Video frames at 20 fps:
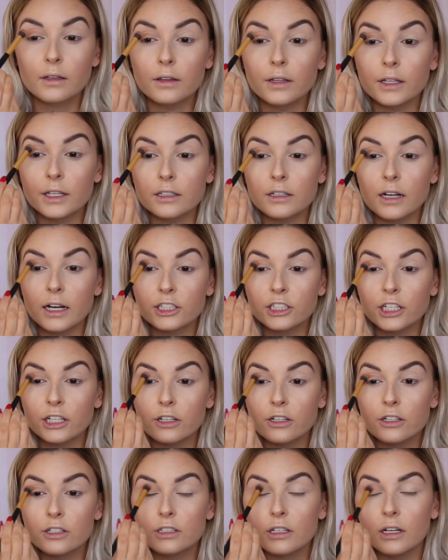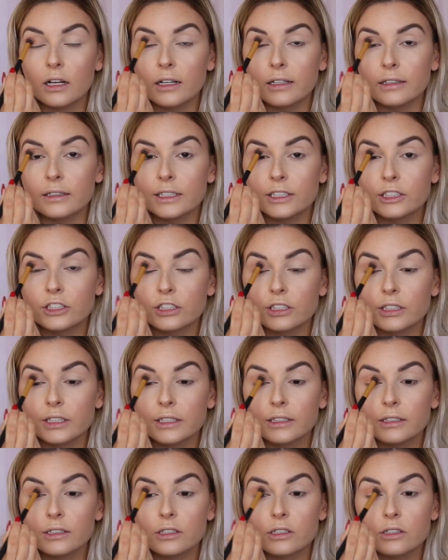These eyeshadows are
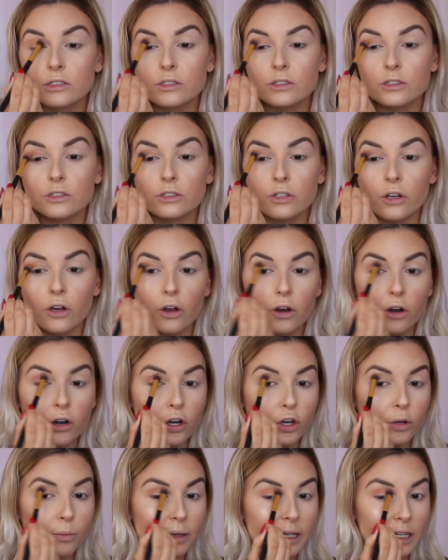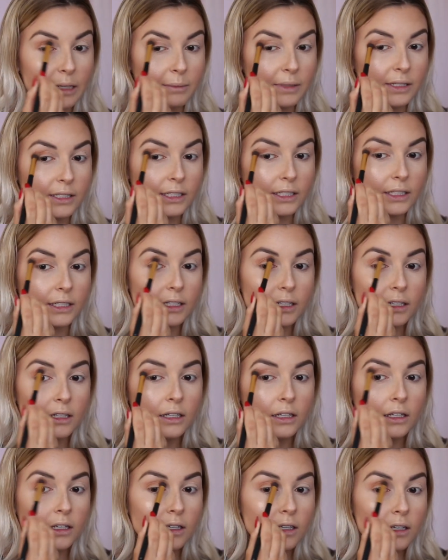literally so pigmented.
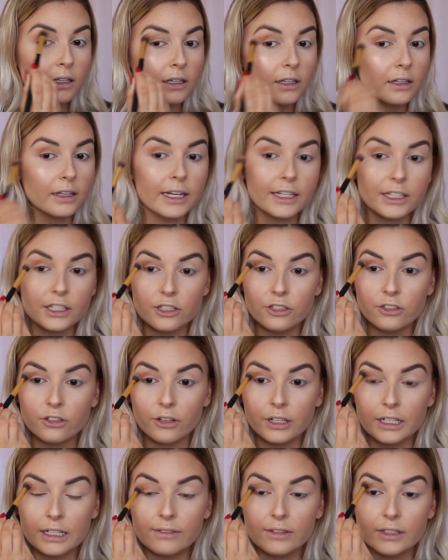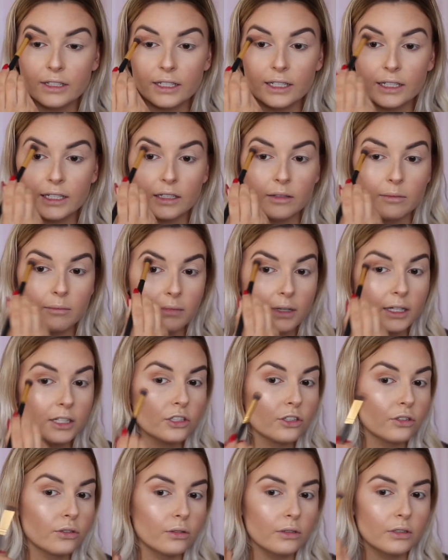Like you don't even need
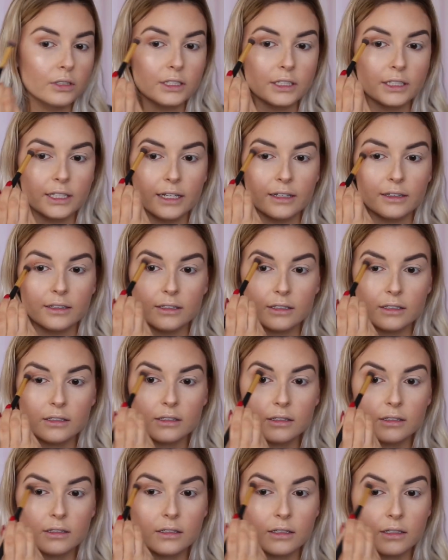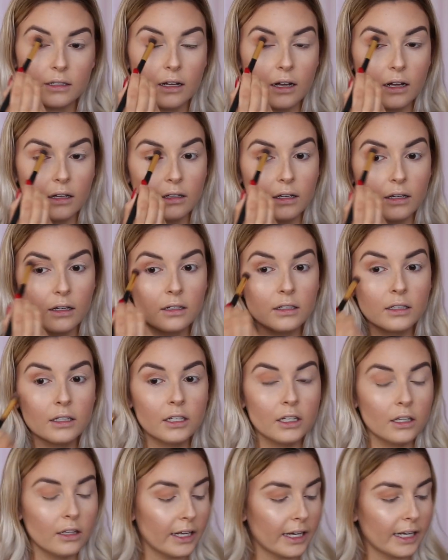much at all to get this colour.
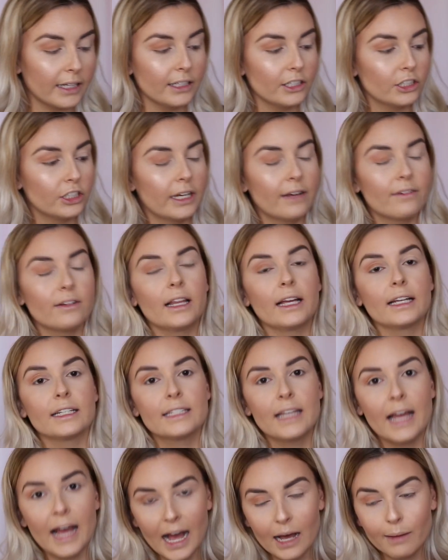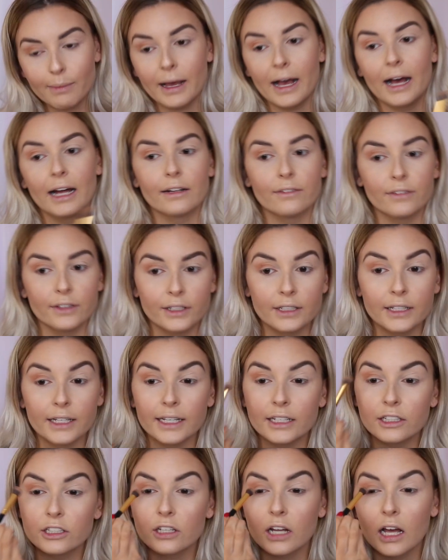Like I literally have to like tap it out of it
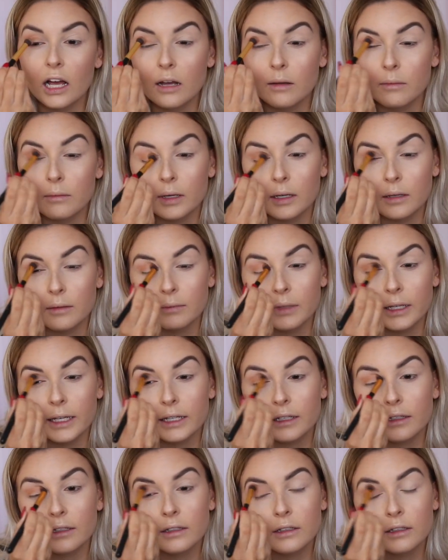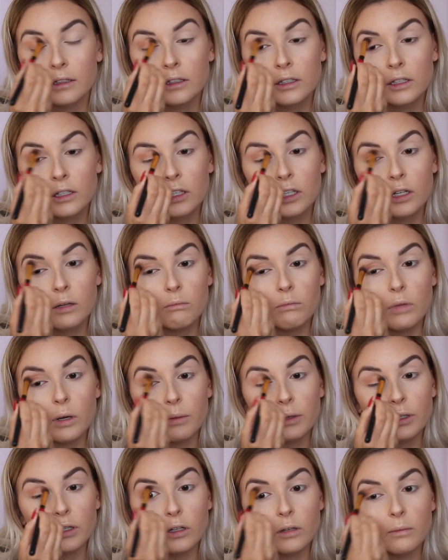each time I'm like
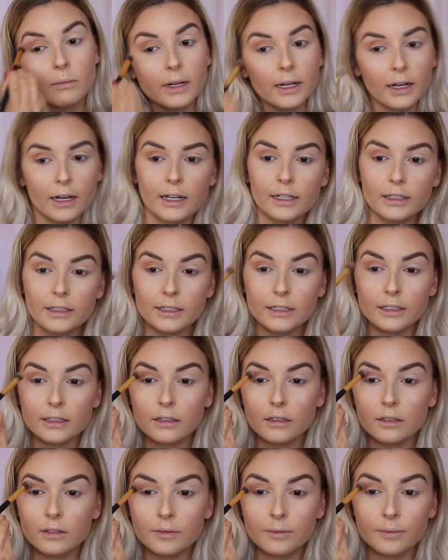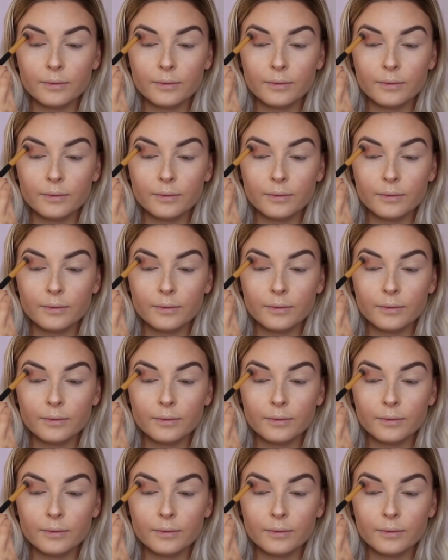popping it on my eyelid.